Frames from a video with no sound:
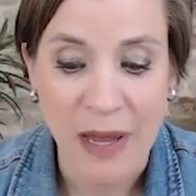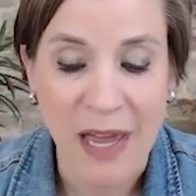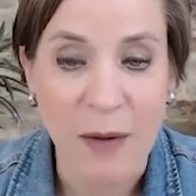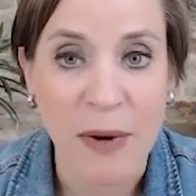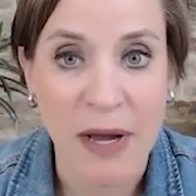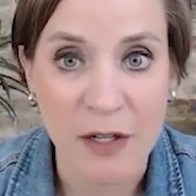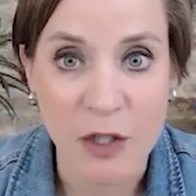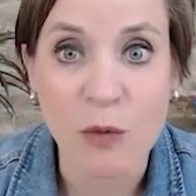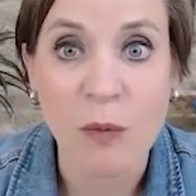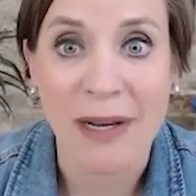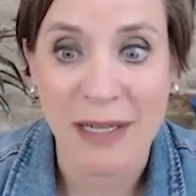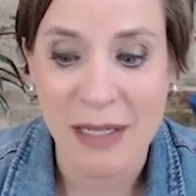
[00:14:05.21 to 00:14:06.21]

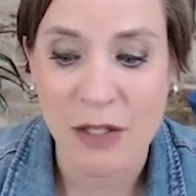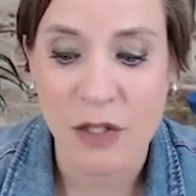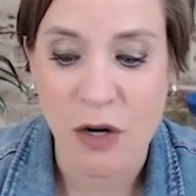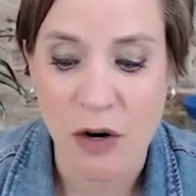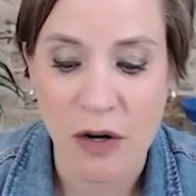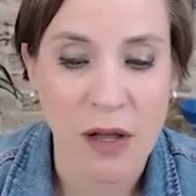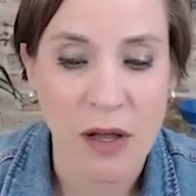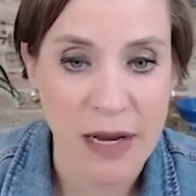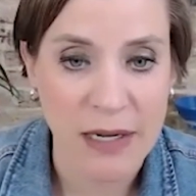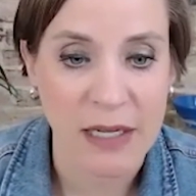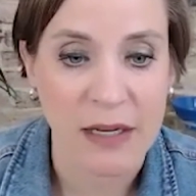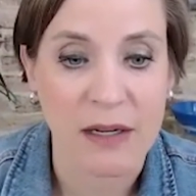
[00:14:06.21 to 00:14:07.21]
Do I need to start
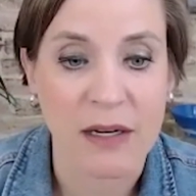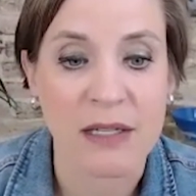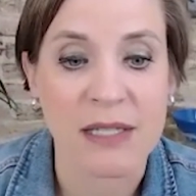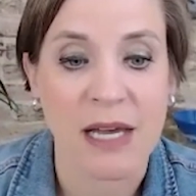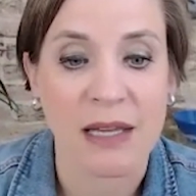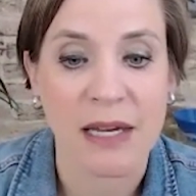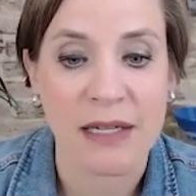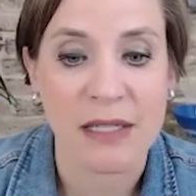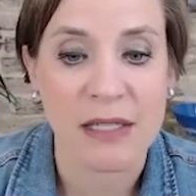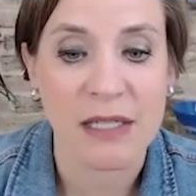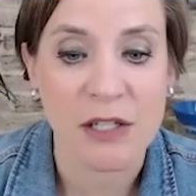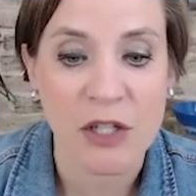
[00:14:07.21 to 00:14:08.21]
collecting? Because
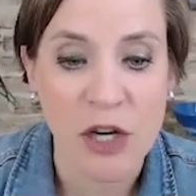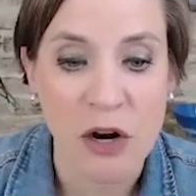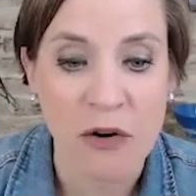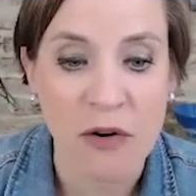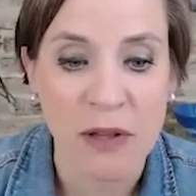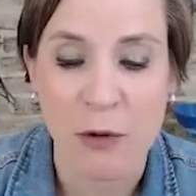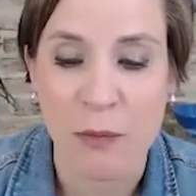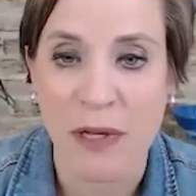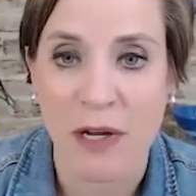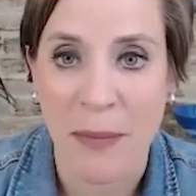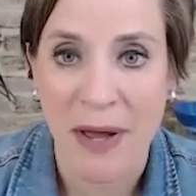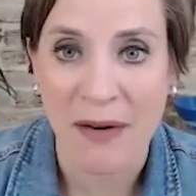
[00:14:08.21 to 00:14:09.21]
Alexis, share a little
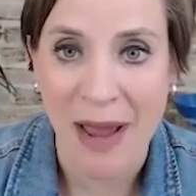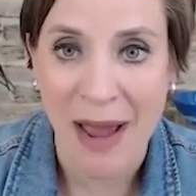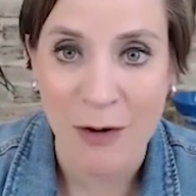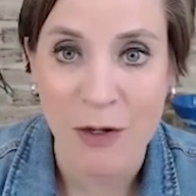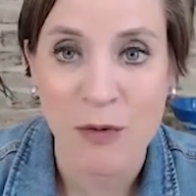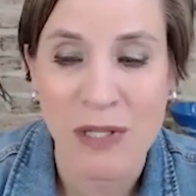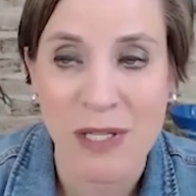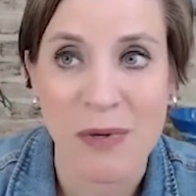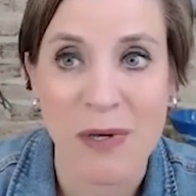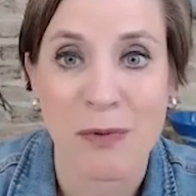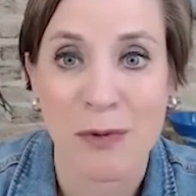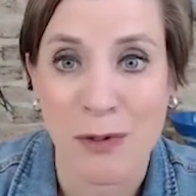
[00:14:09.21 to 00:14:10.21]
bit about how you see
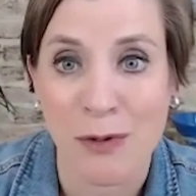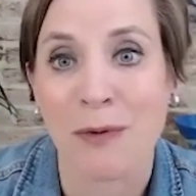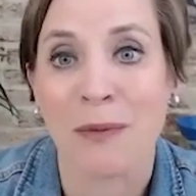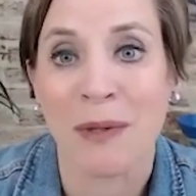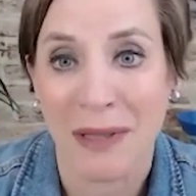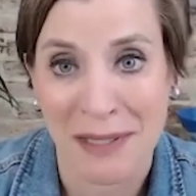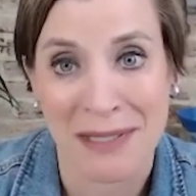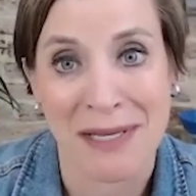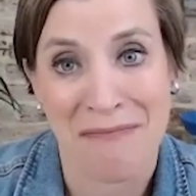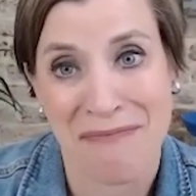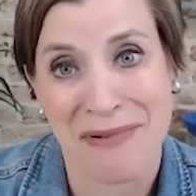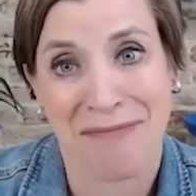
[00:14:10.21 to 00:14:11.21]
people screwing this
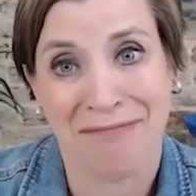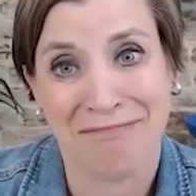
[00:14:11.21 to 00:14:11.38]
up.